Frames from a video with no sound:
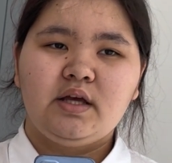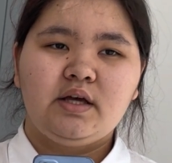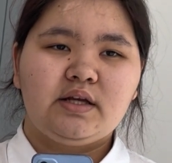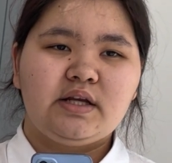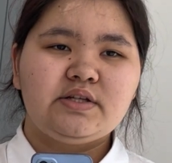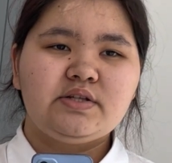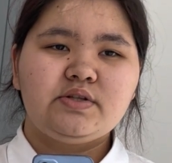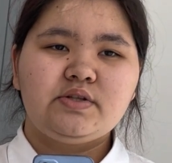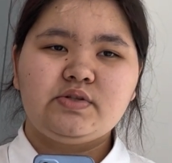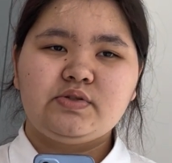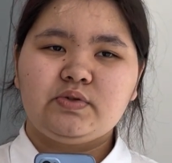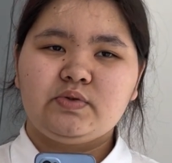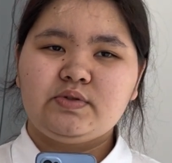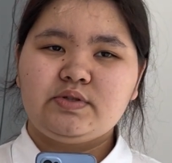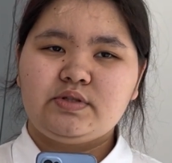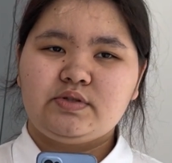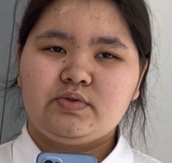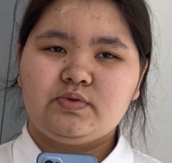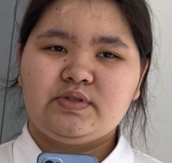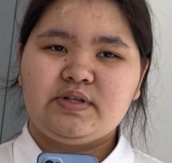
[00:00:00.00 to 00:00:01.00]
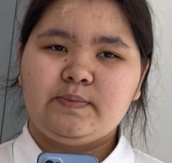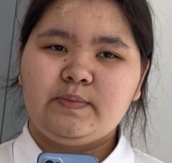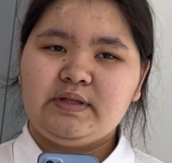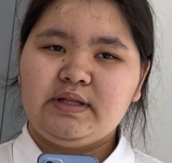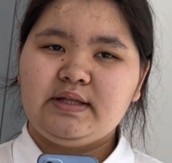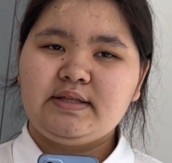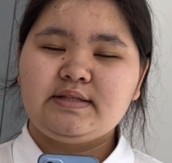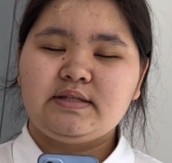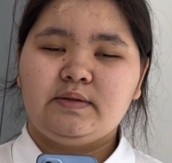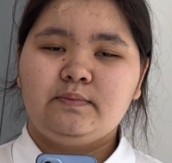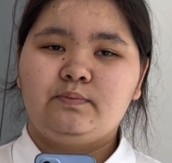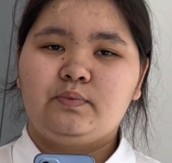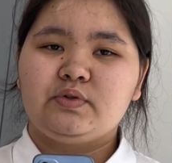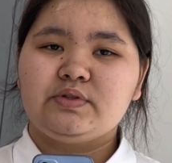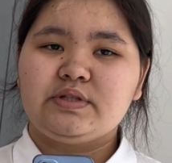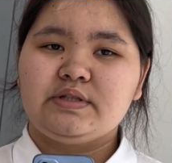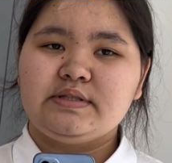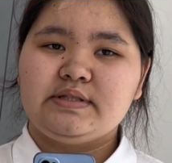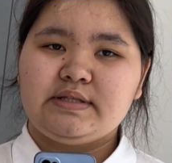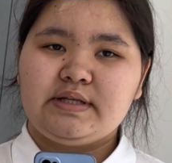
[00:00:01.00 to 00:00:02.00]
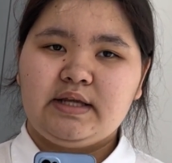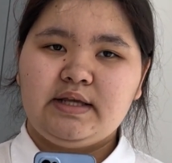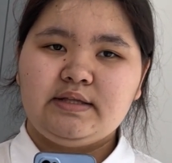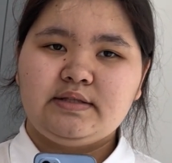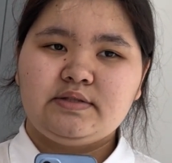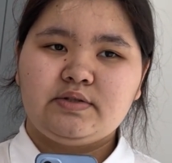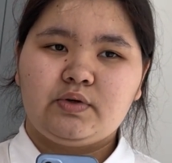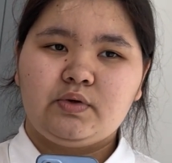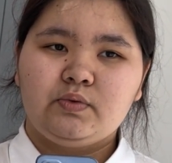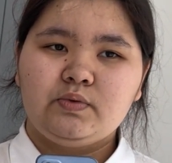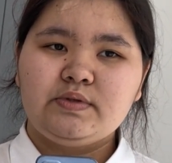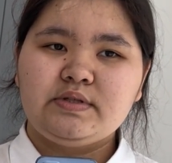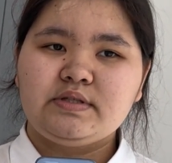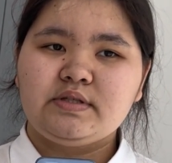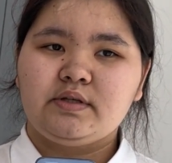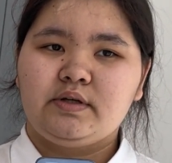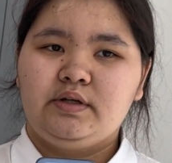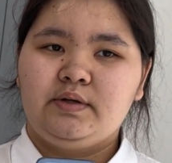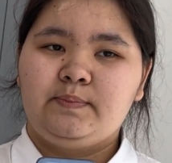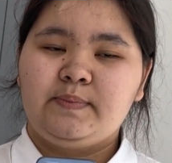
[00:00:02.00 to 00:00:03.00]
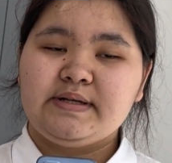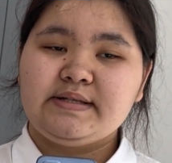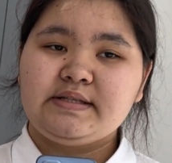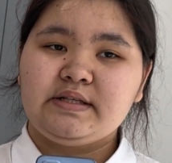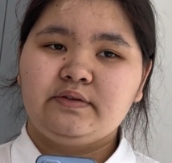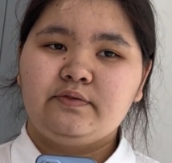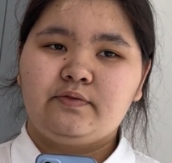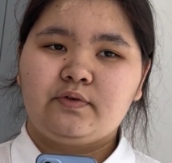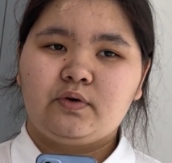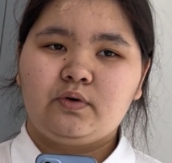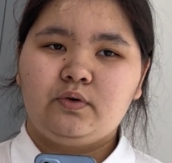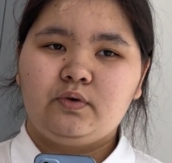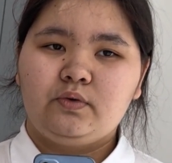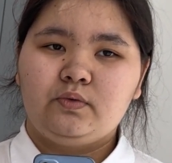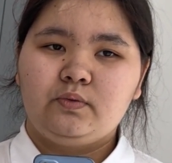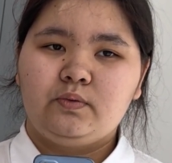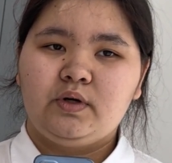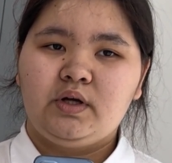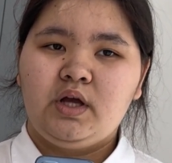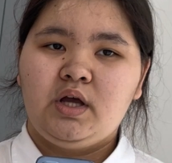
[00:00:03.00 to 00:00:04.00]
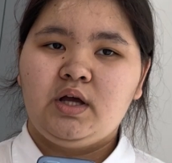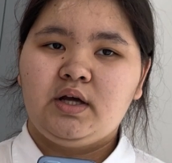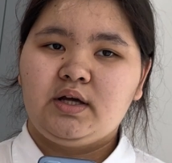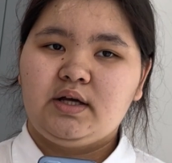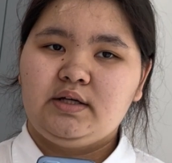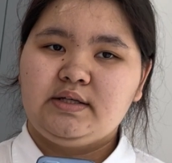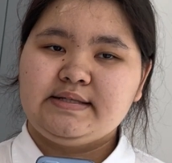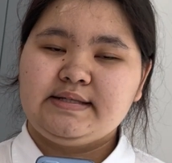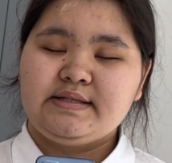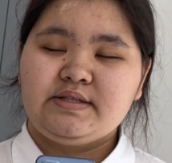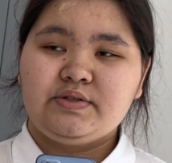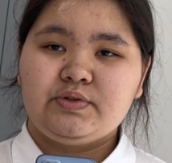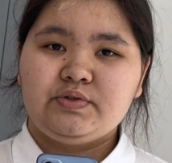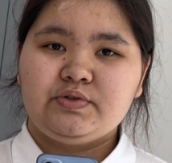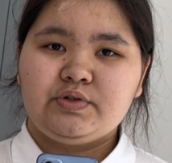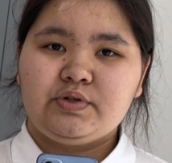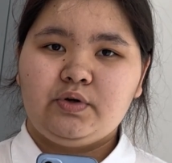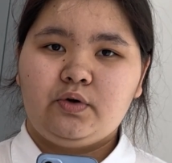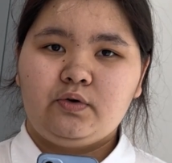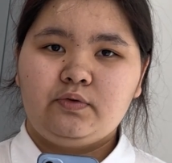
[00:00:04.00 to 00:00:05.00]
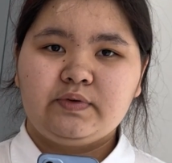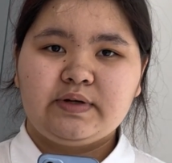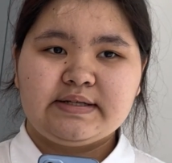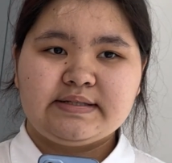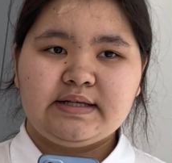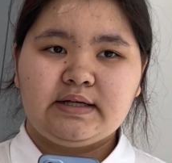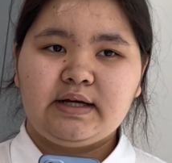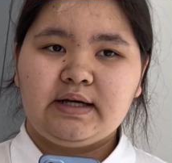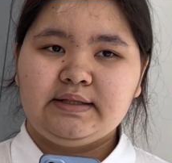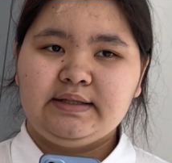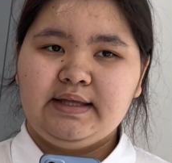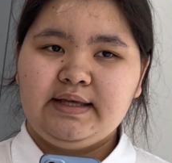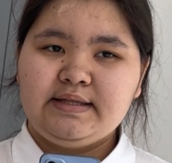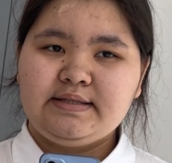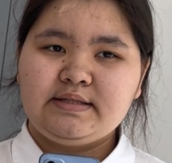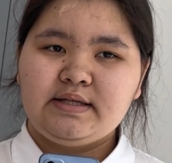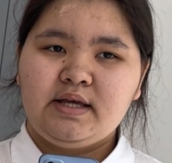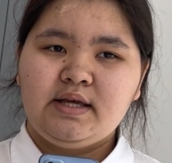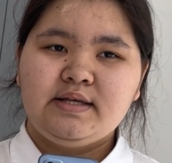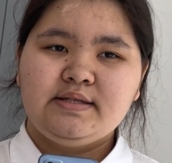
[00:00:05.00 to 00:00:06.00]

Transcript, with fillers: Russians sought to dominate important trade routes uh, passing through uh, the territory of Kazakhanates,